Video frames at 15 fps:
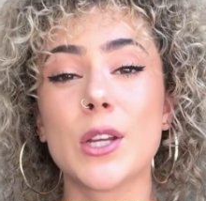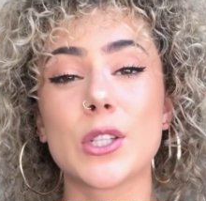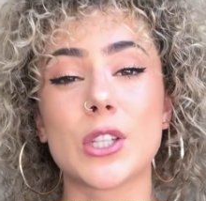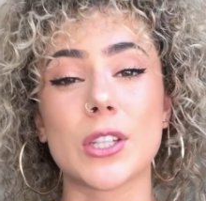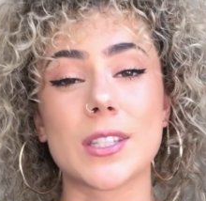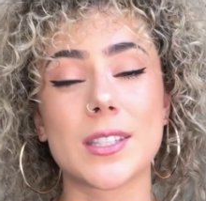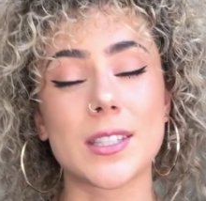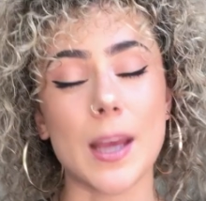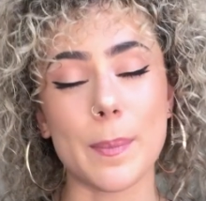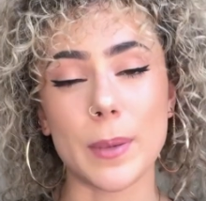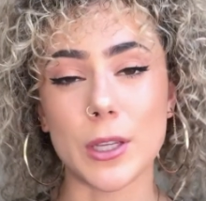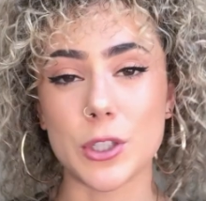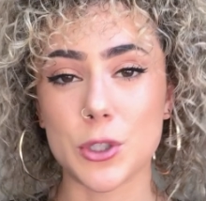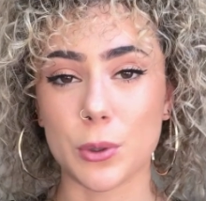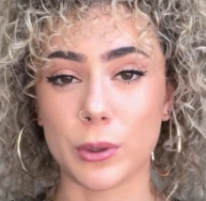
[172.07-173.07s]
to step
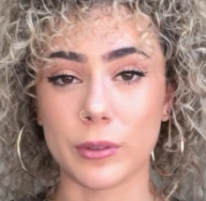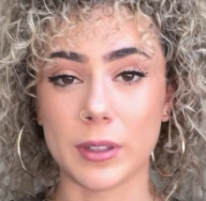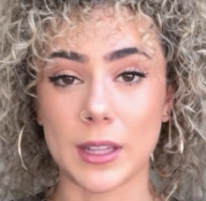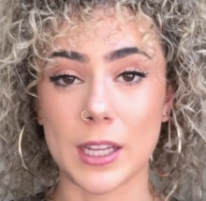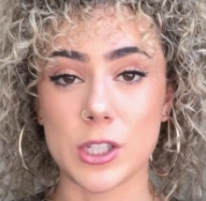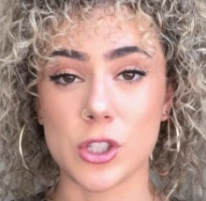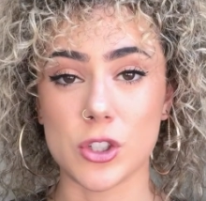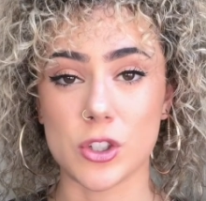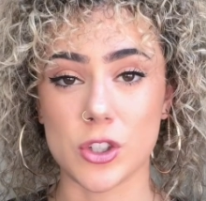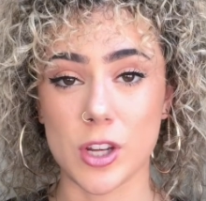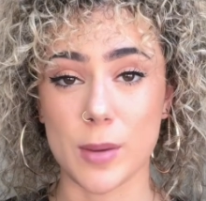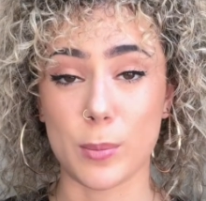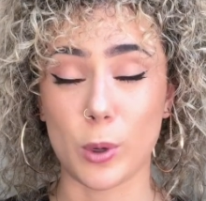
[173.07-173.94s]
into a relationship,